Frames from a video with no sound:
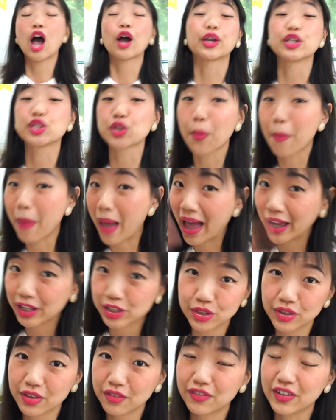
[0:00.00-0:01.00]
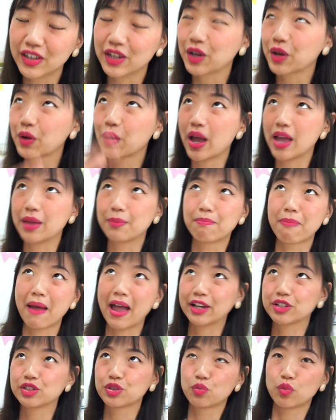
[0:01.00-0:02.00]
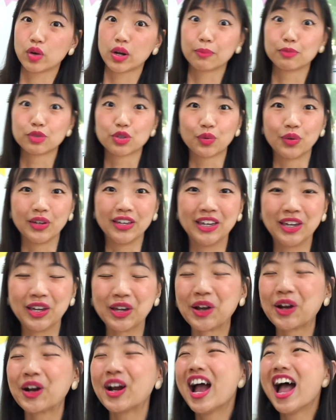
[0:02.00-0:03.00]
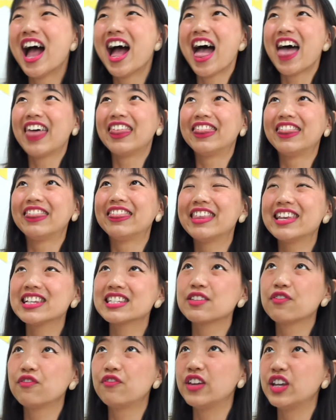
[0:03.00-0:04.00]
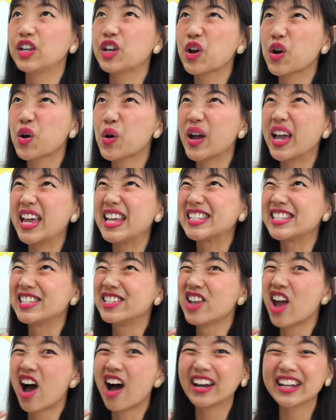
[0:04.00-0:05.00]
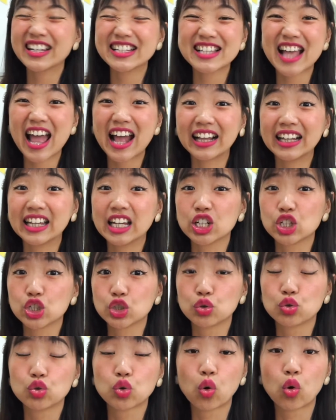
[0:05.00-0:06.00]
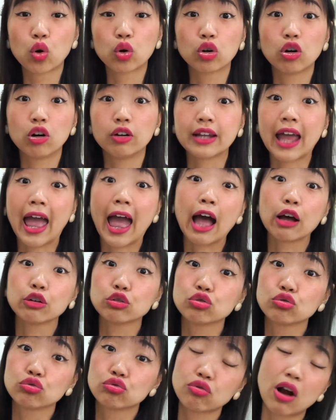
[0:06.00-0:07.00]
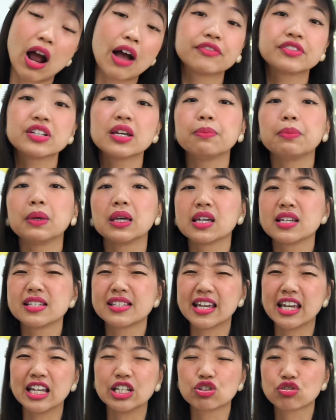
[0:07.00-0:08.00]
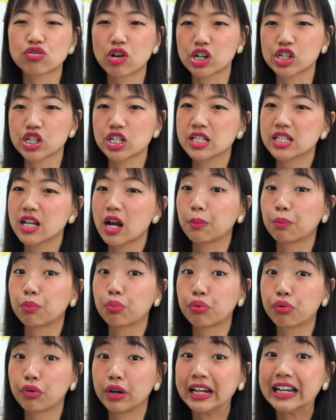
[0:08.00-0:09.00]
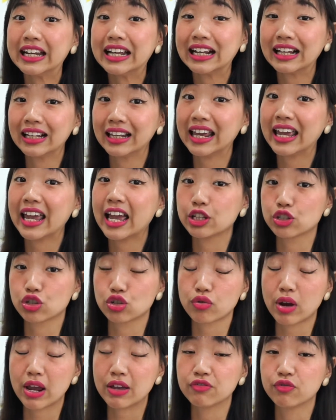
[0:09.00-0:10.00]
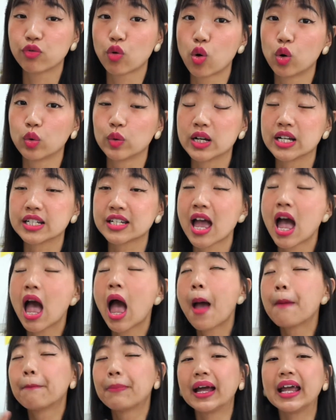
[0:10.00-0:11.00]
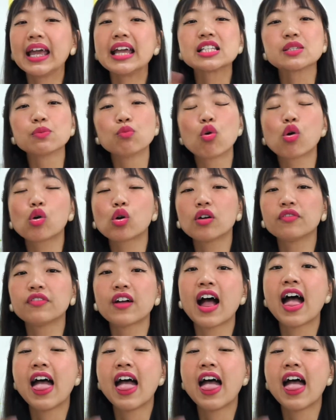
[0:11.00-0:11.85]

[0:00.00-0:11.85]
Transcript: Okay, so back to the video and back to what I'm doing here. This video is not exactly a tutorial on how to draft it because the instructions are pretty clear and straightforward, but it's more of a